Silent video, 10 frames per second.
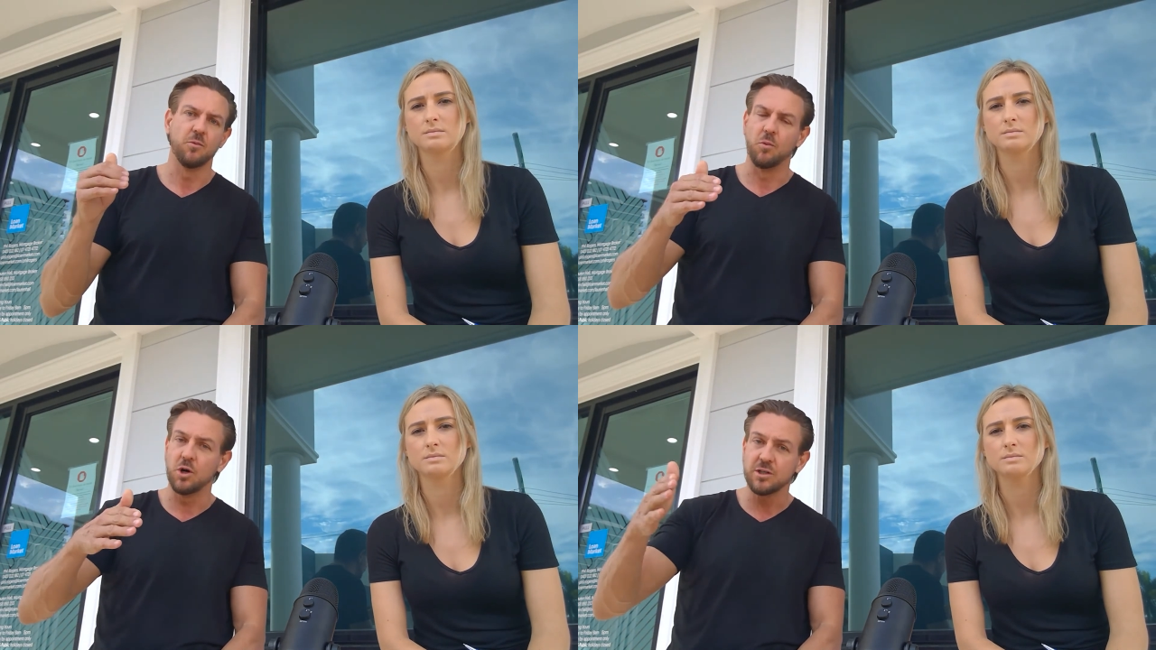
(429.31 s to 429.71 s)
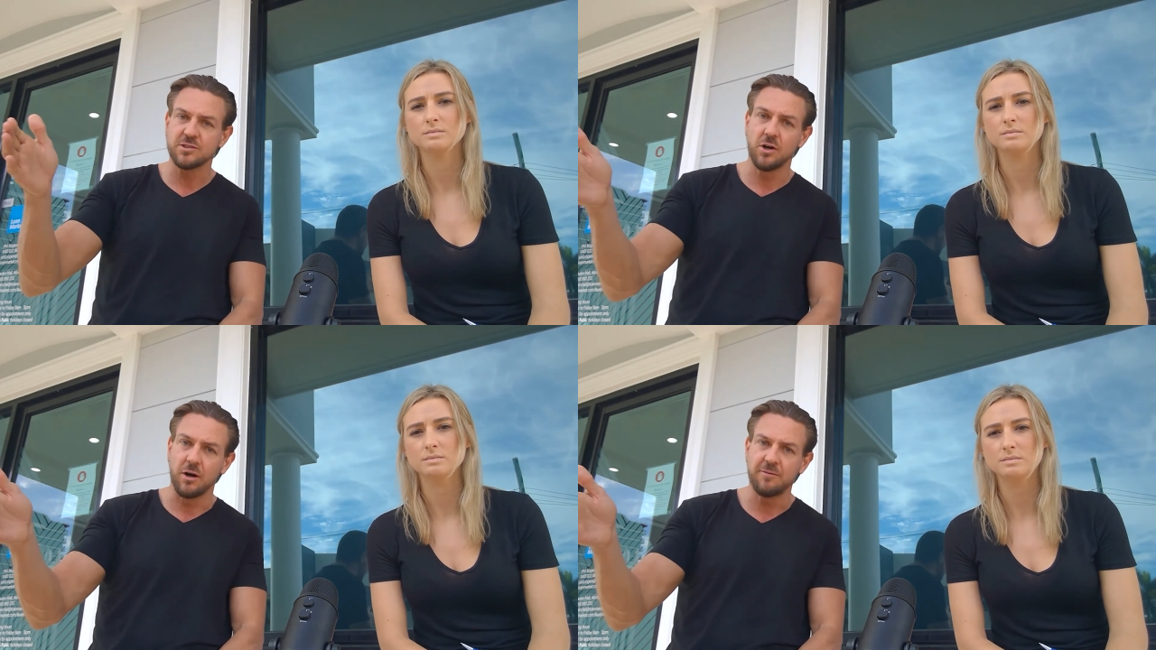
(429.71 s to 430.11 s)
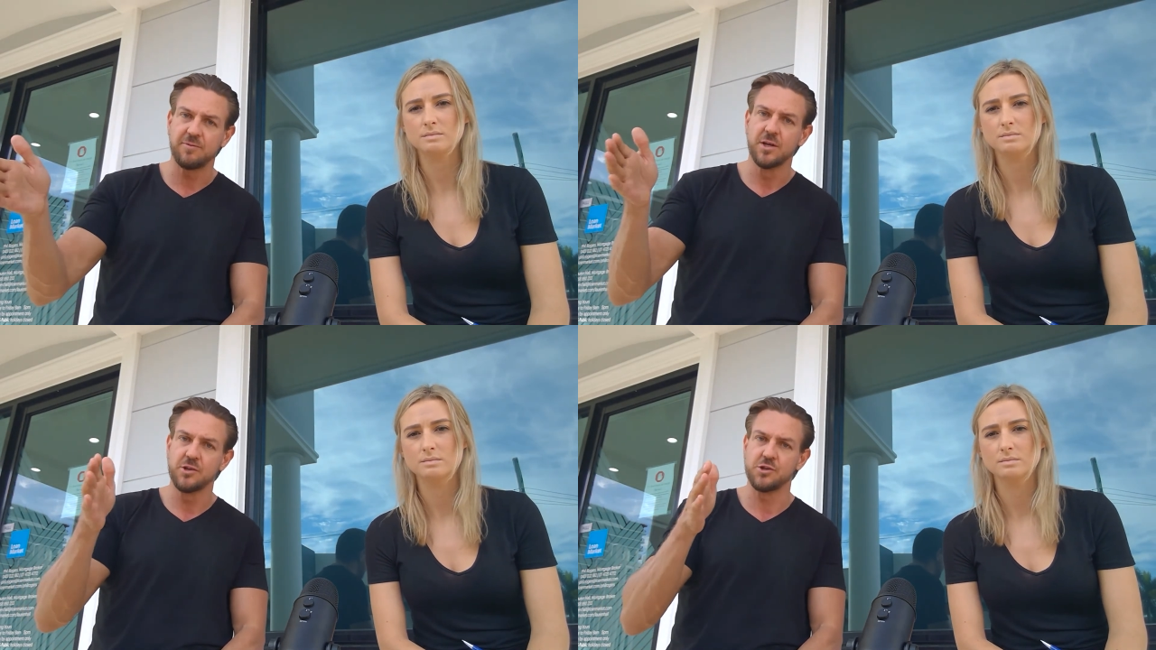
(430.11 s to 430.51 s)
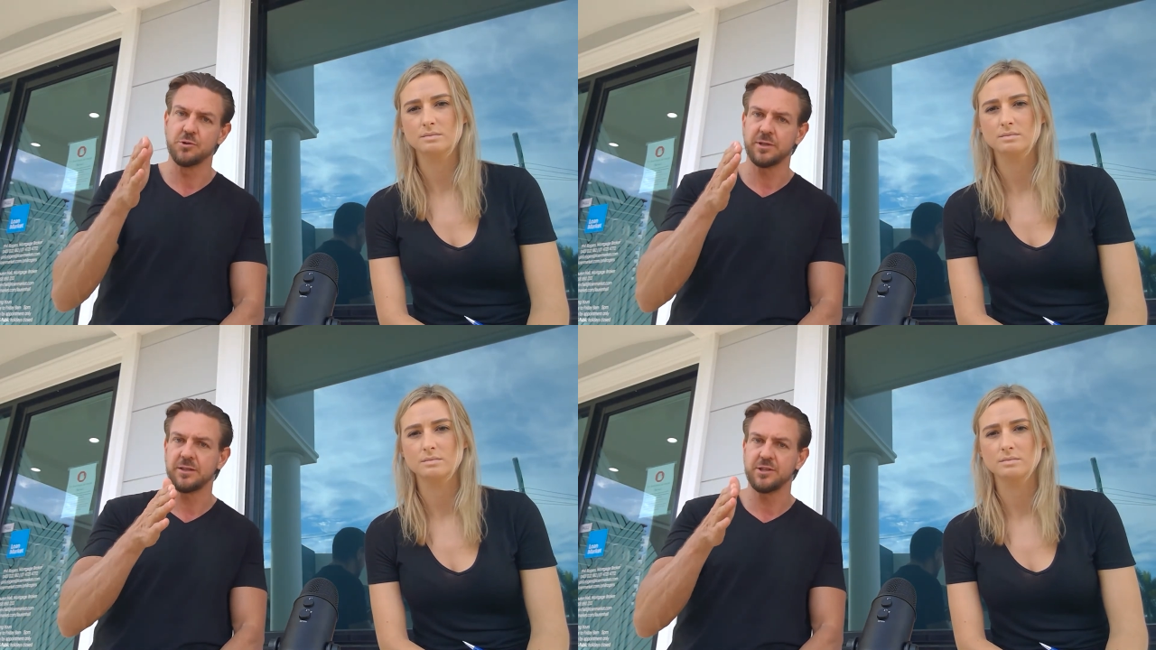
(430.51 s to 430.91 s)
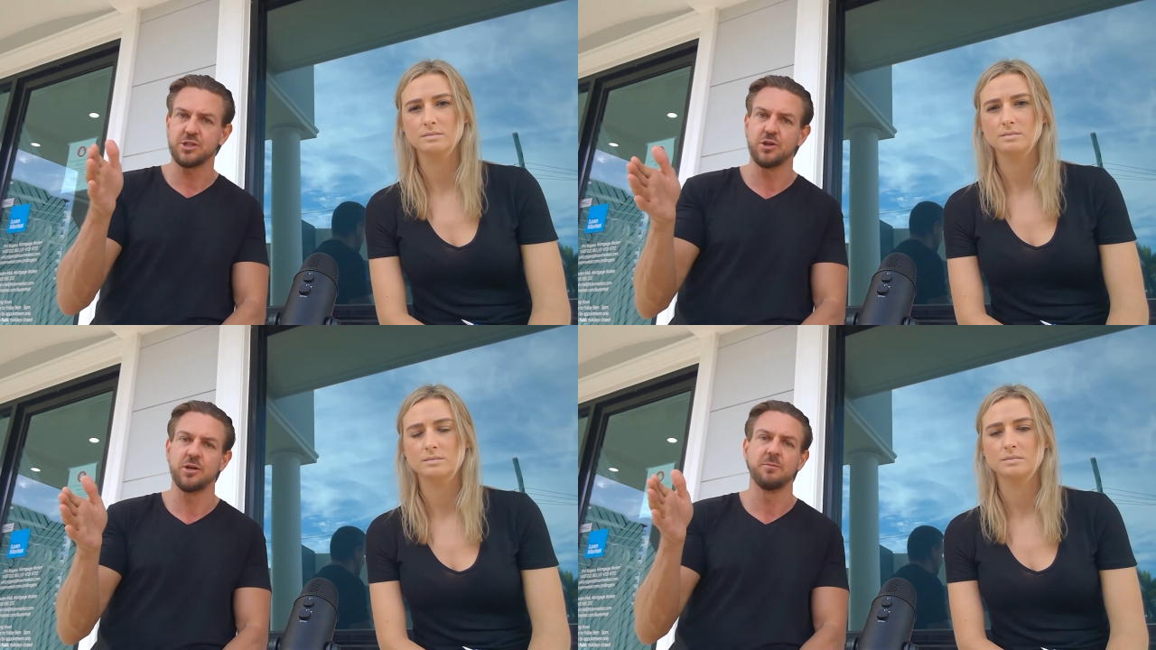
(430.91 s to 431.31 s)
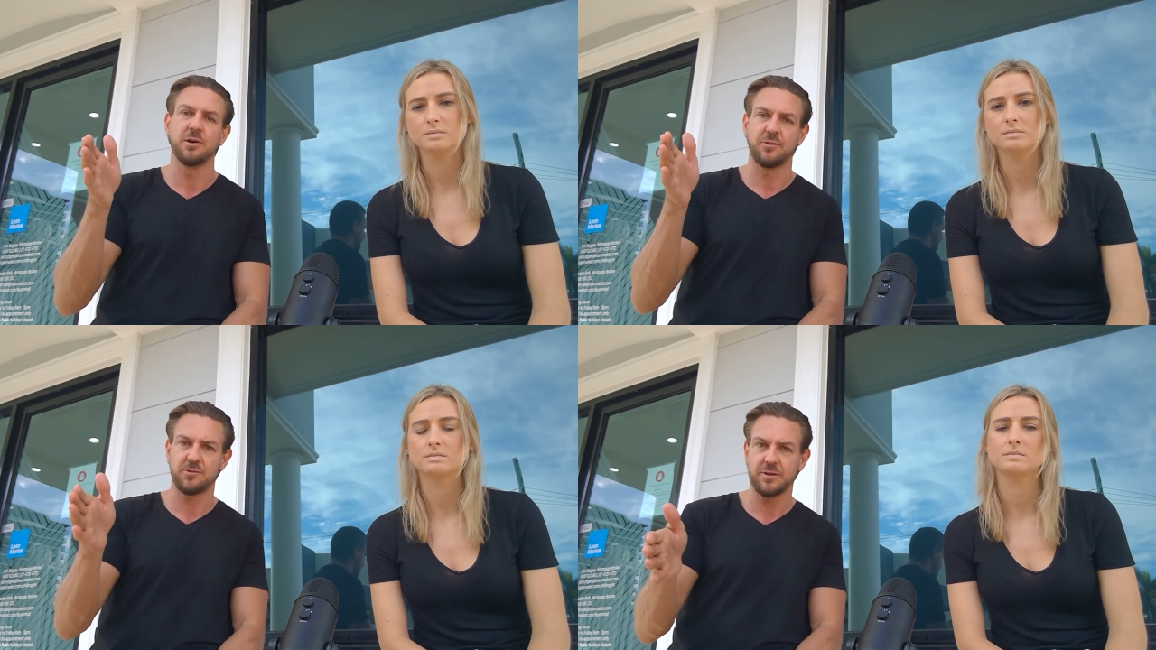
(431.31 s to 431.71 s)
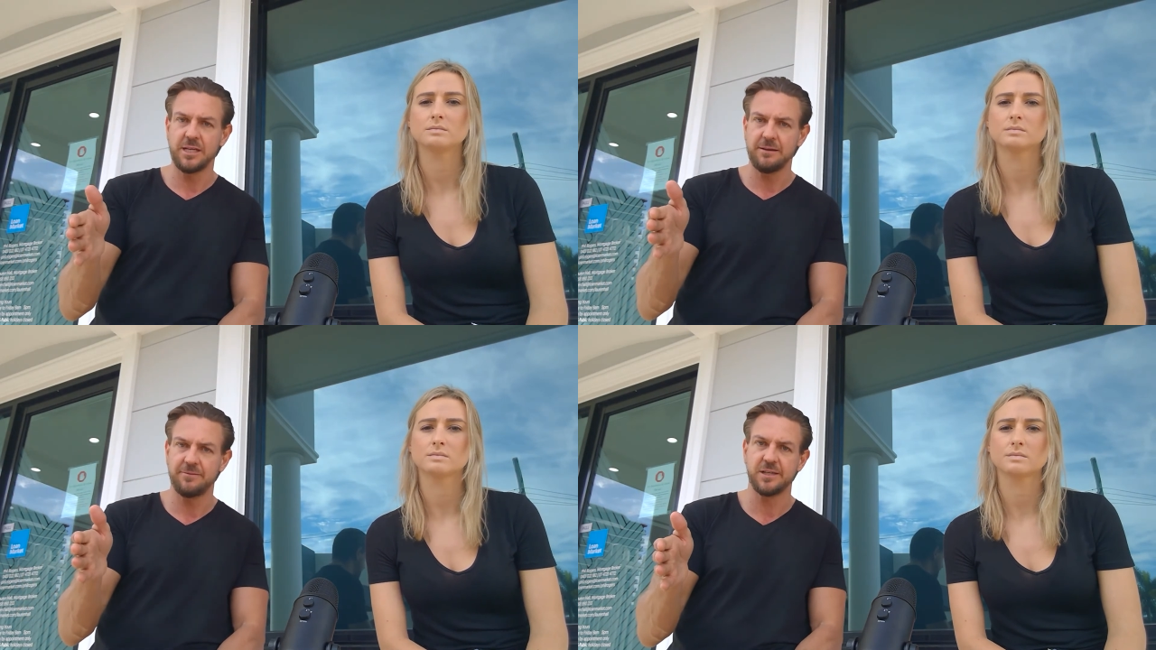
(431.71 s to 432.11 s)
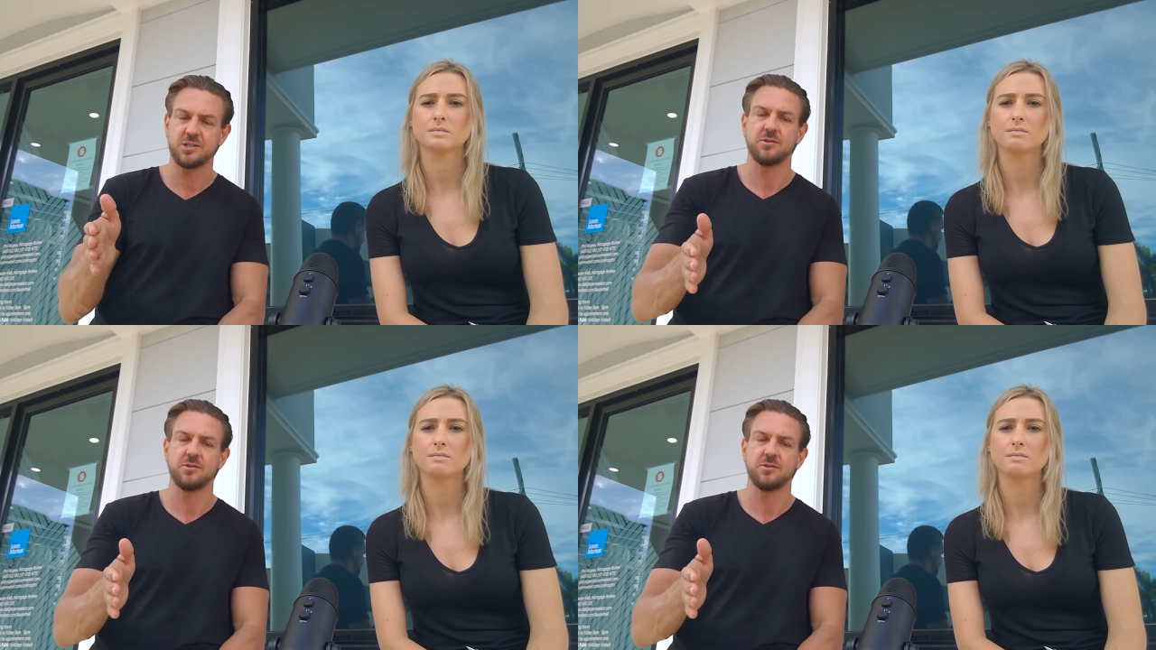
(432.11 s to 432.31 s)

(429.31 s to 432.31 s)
Speaker 1: worse off during the term on a three-year fixed